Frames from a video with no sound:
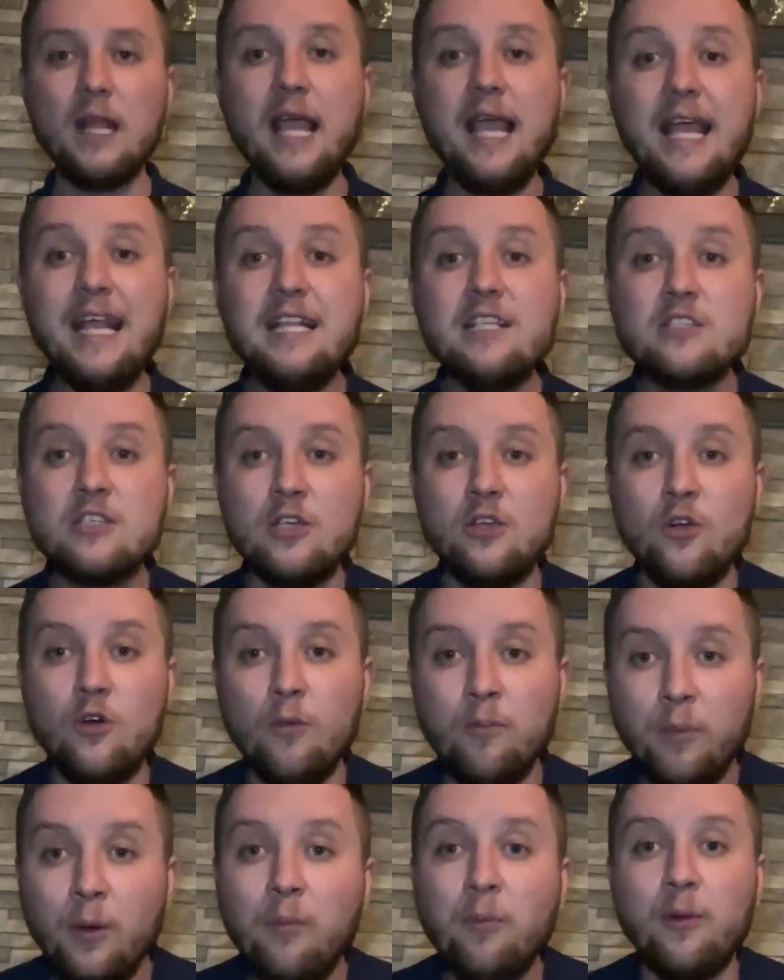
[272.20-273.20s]
into
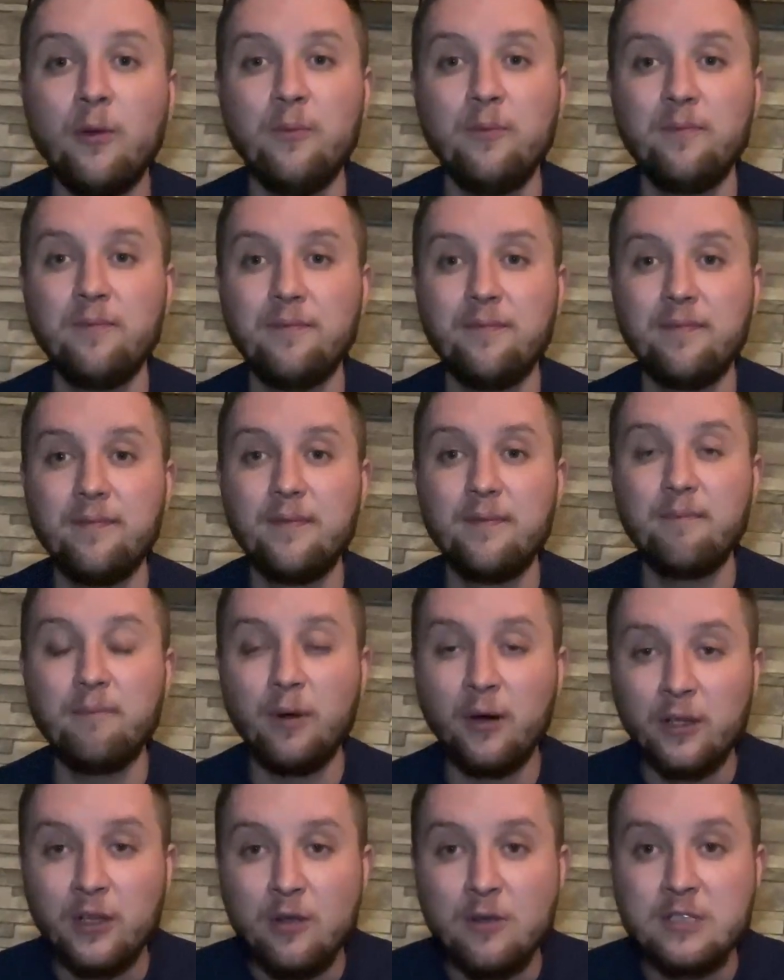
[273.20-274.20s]
your bubble
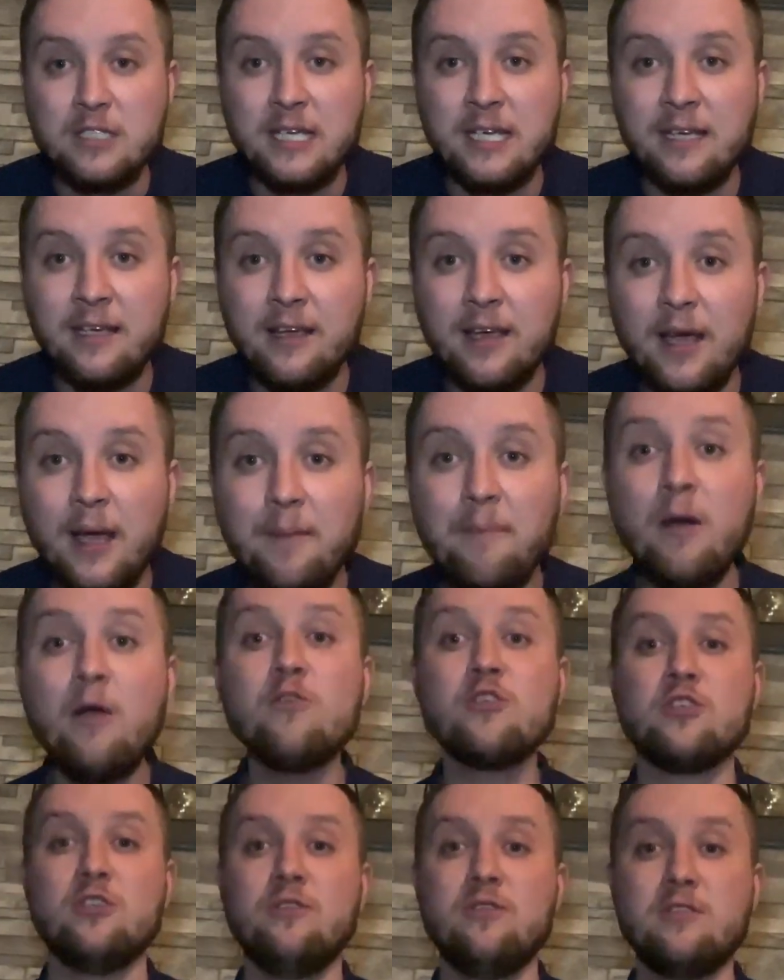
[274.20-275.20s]
by using
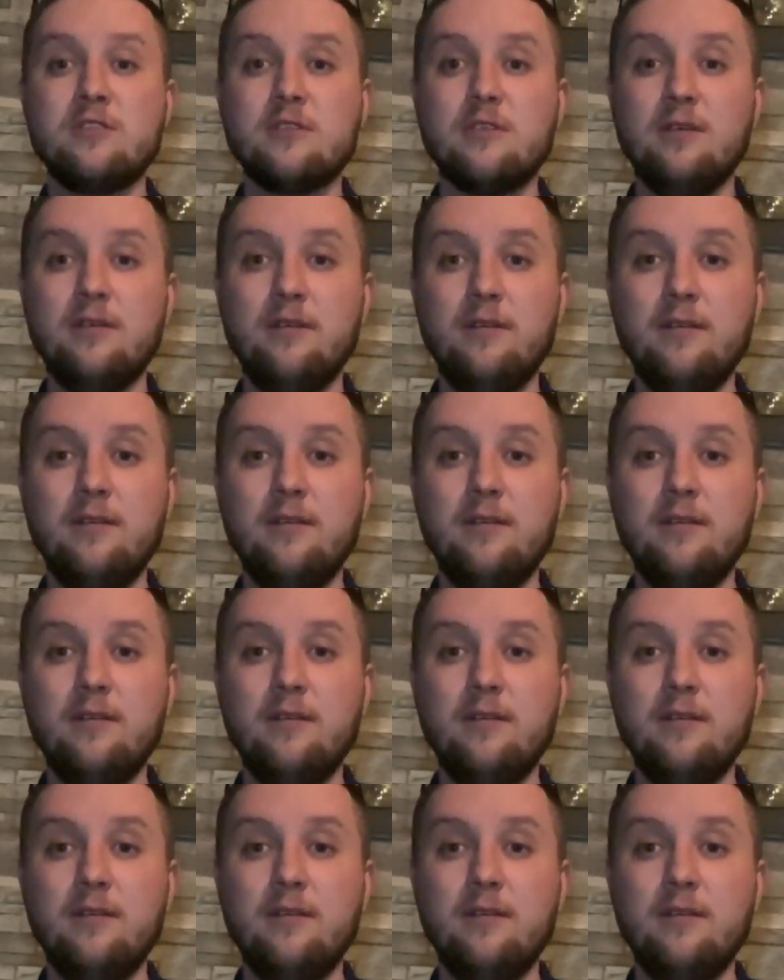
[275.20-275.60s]
emotions.